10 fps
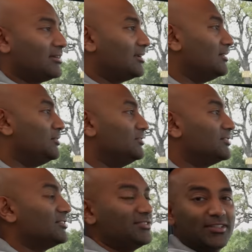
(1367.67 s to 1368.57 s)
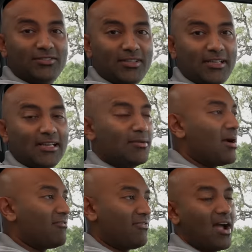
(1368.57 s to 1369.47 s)
going to do 0 to 60 in
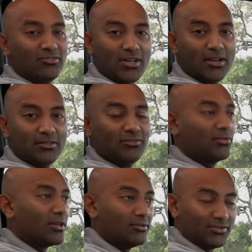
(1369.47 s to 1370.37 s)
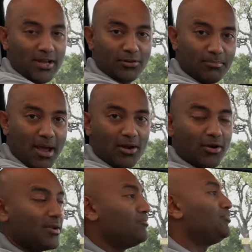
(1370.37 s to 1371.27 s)
about 5 seconds for the standard battery